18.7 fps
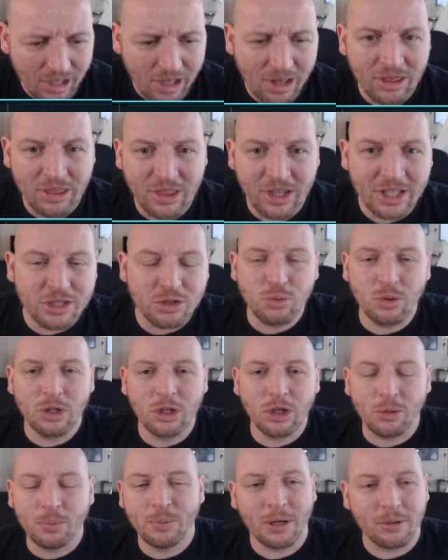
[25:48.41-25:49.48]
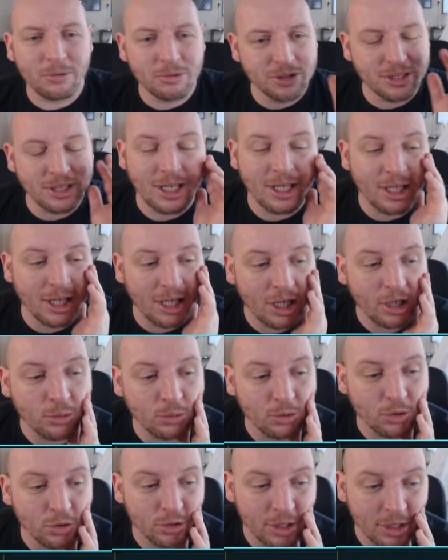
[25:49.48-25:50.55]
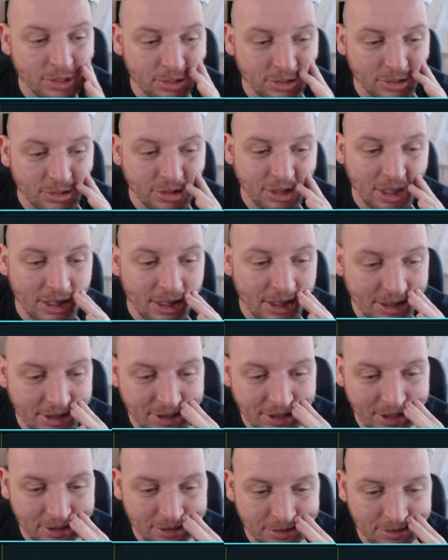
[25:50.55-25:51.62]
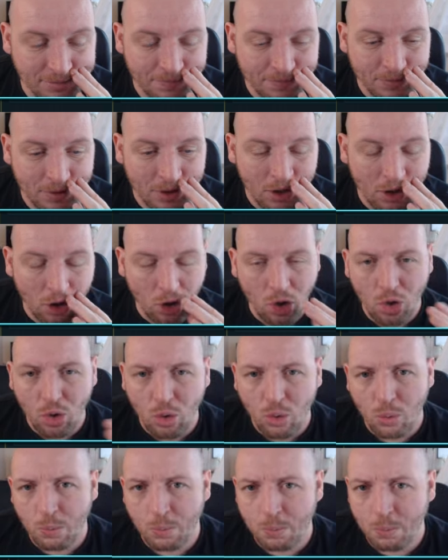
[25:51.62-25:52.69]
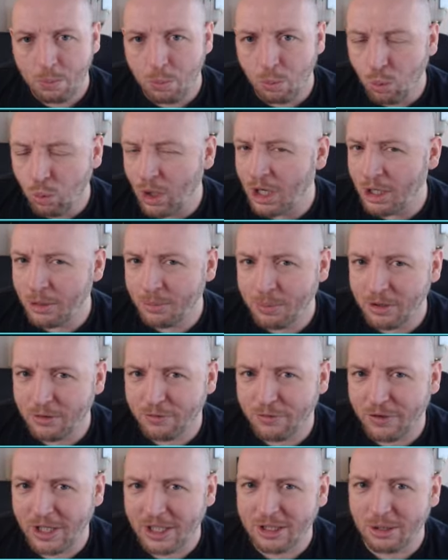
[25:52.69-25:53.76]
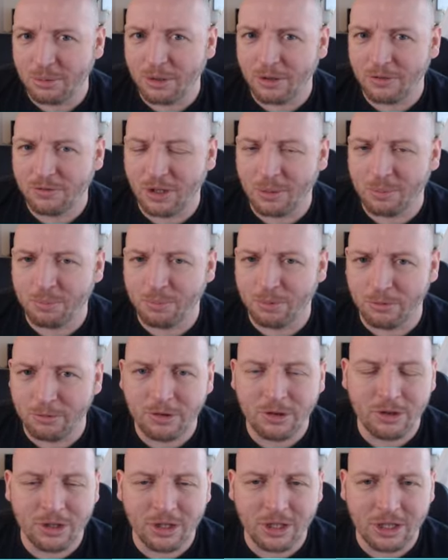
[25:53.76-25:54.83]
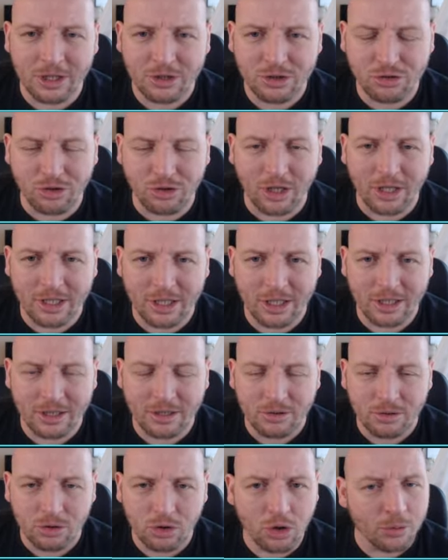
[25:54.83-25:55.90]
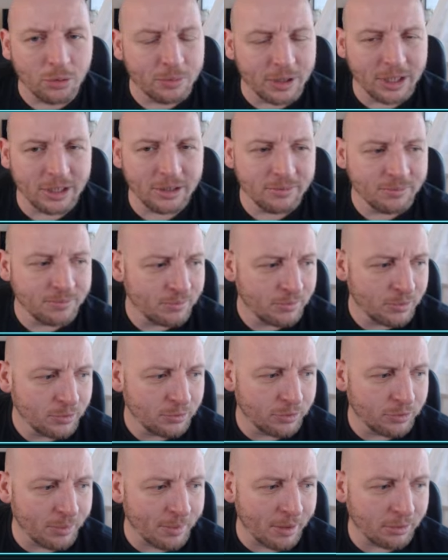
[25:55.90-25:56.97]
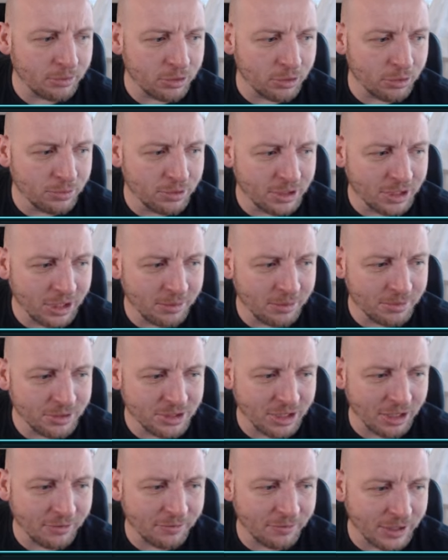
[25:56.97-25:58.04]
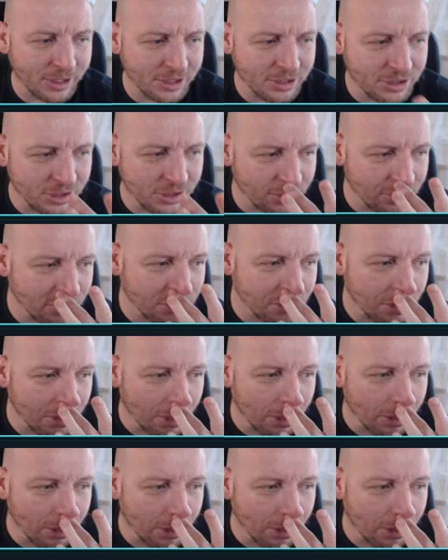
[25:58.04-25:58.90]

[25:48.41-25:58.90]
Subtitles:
This will not be our starting lineup going into the start next season. Will it be the fact that we have that Burundi striker coming in from our youth team instead of Vinicius?